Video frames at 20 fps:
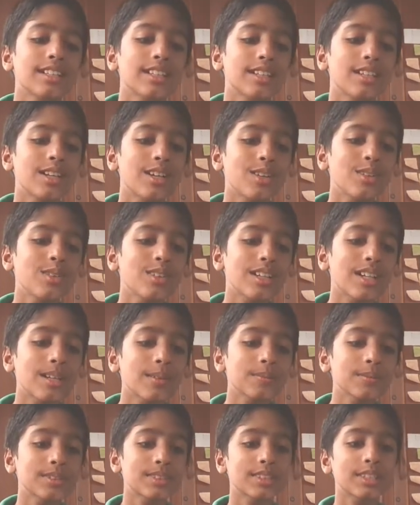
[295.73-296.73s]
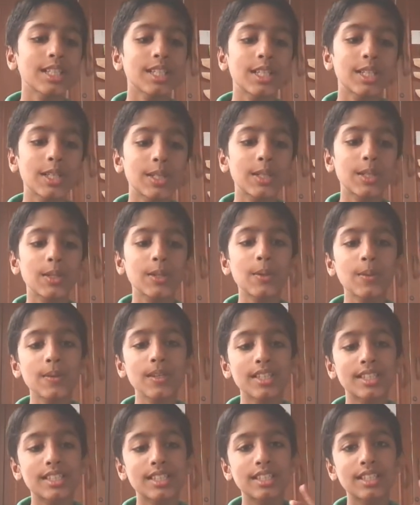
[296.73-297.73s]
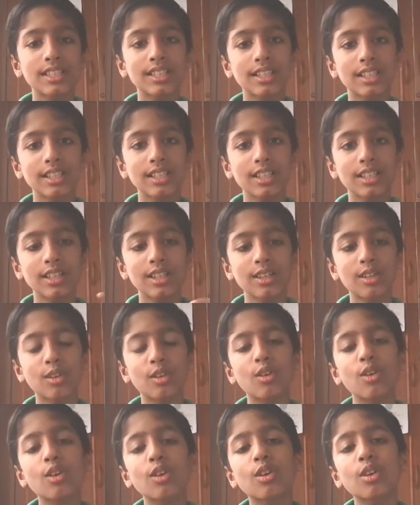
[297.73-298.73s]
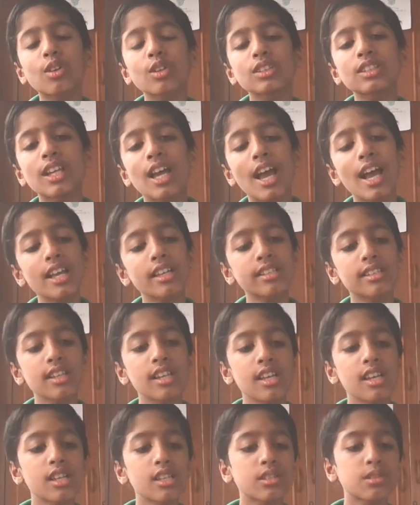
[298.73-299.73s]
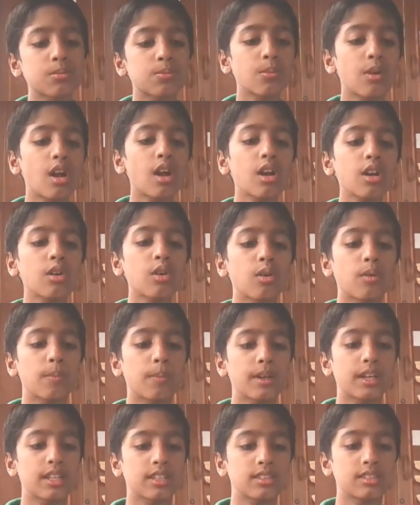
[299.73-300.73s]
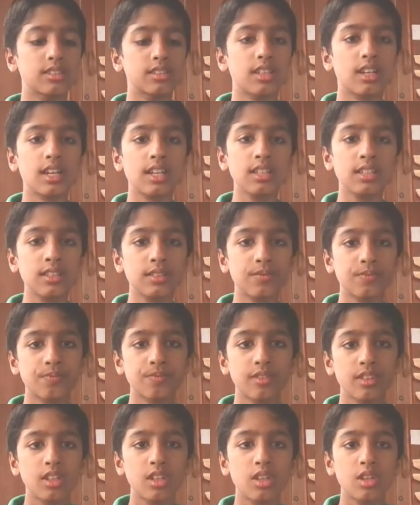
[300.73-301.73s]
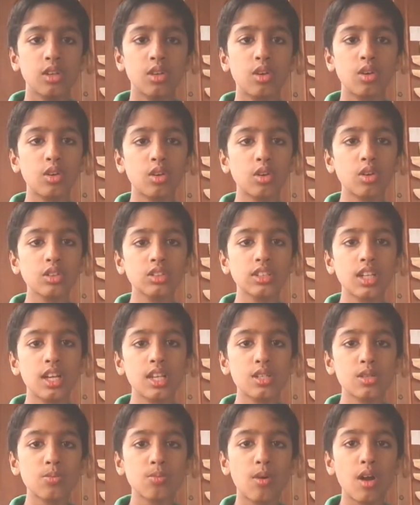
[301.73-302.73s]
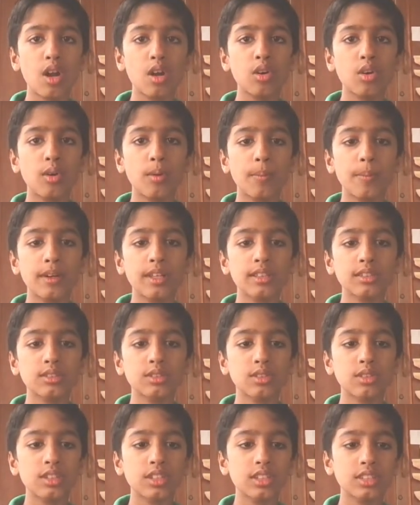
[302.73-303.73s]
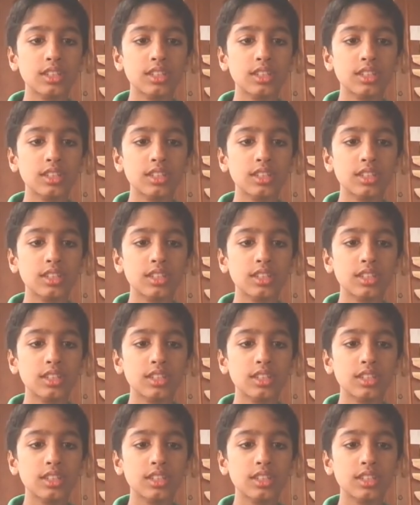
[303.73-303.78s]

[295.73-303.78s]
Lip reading: Now comes the twist. Cockroach has small openings, right? Cockroach has small openings on the